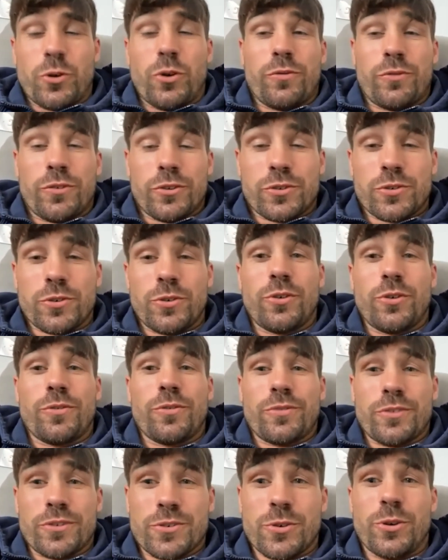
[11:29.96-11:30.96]
for sure,
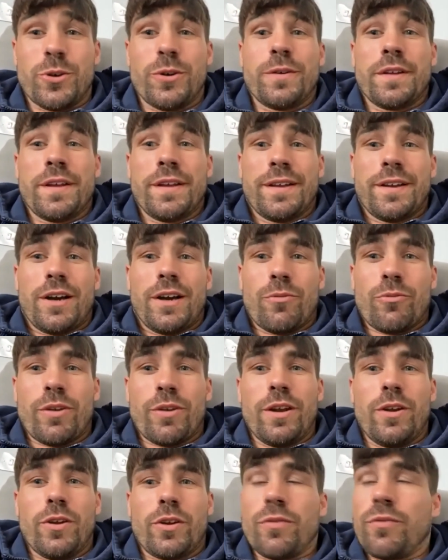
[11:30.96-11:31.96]
for sure. I'm really
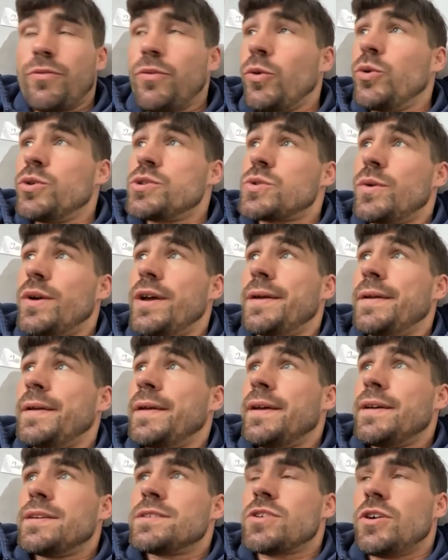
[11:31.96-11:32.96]
looking forward to it.
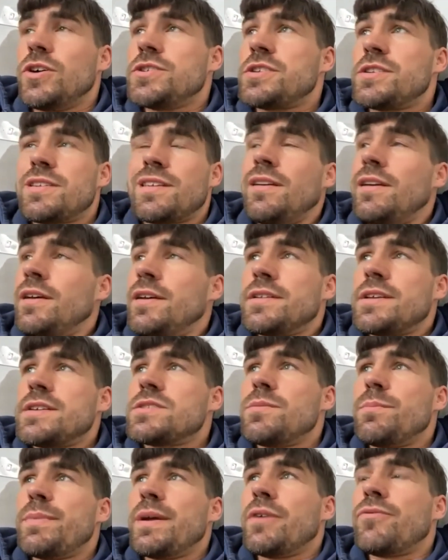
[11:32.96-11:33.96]
Tyson, there's
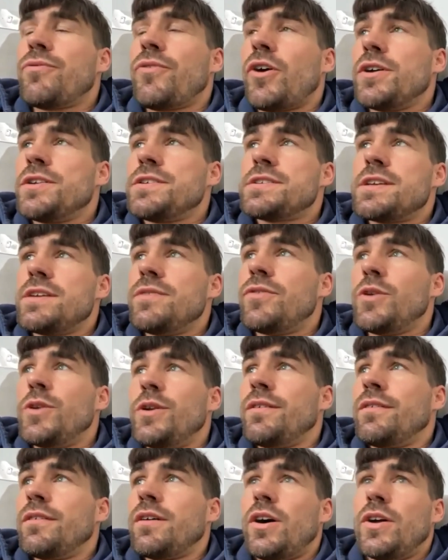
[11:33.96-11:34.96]
some big fights
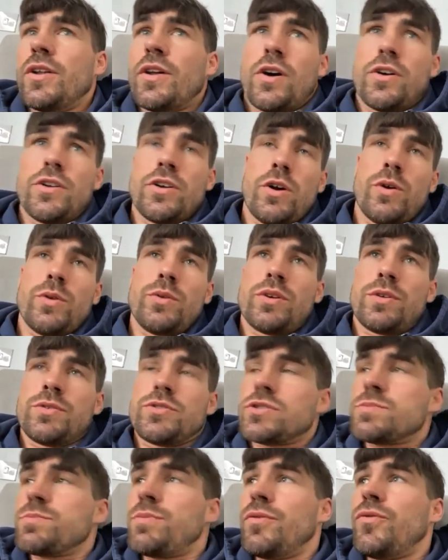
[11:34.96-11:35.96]
even. I, I, I
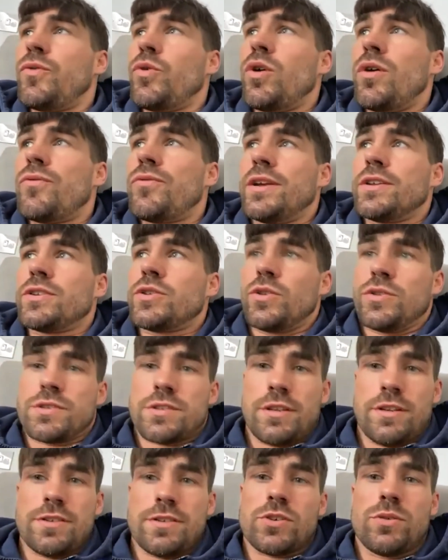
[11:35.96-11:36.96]
just before I flicked
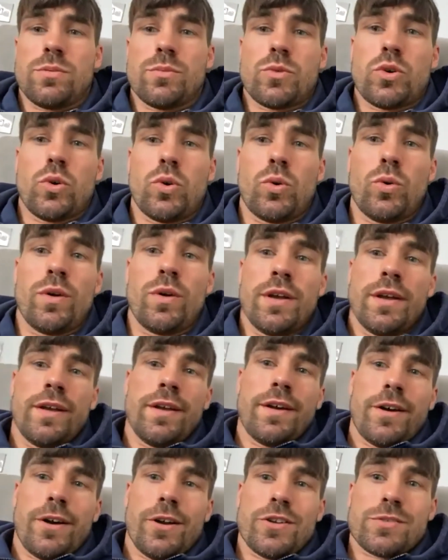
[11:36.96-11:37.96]
onto the Zoom call,
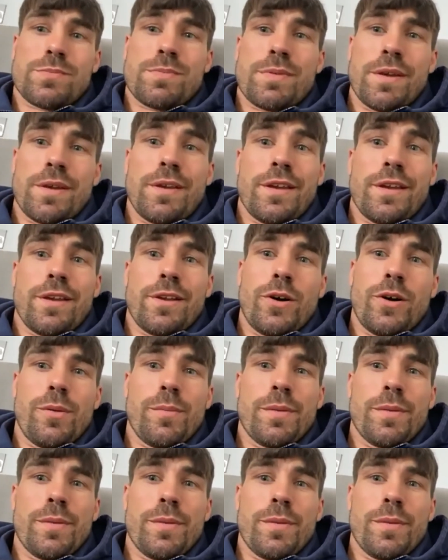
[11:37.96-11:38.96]
I just be, you know, I'm
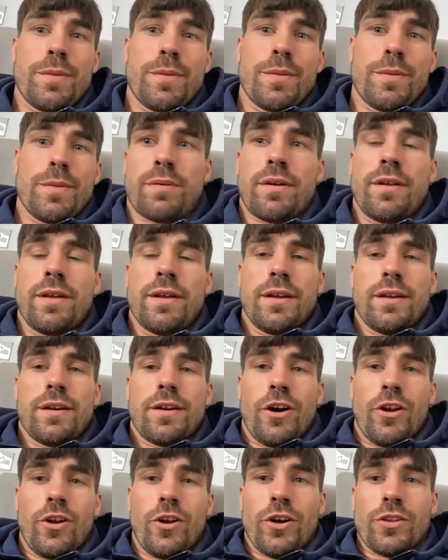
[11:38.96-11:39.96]
in trouble.
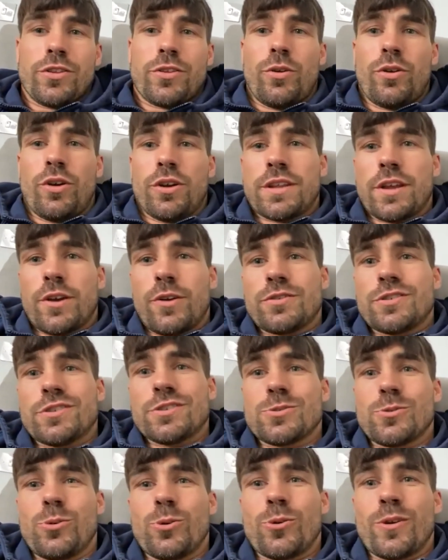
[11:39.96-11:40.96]
I, I, do like Derek
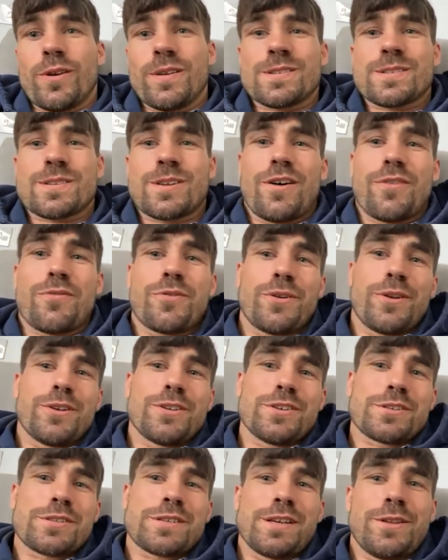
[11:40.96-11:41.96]
Chisora and stuff, and I
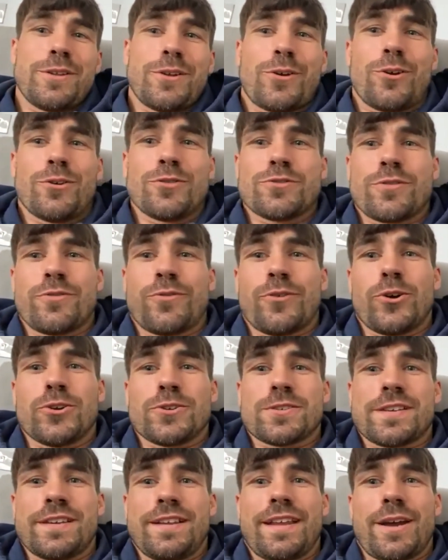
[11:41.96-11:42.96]
just seen the
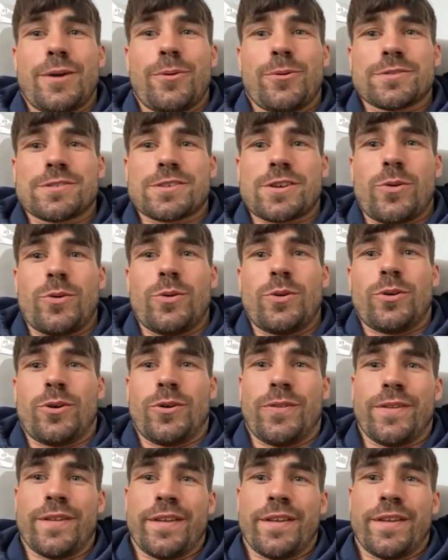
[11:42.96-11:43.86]
controversy there was going on